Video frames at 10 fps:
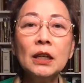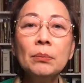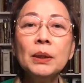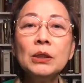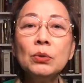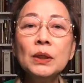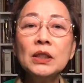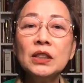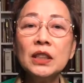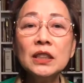between
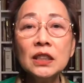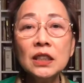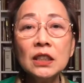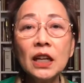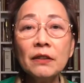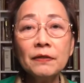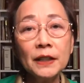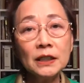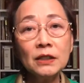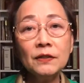seasonal
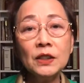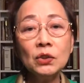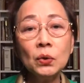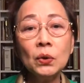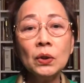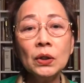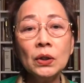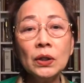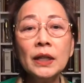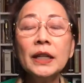affective
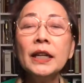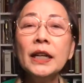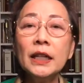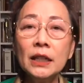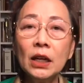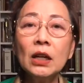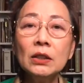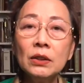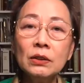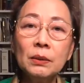disorder and
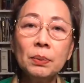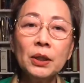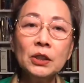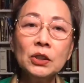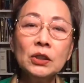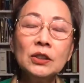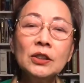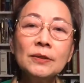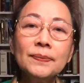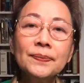other depressions.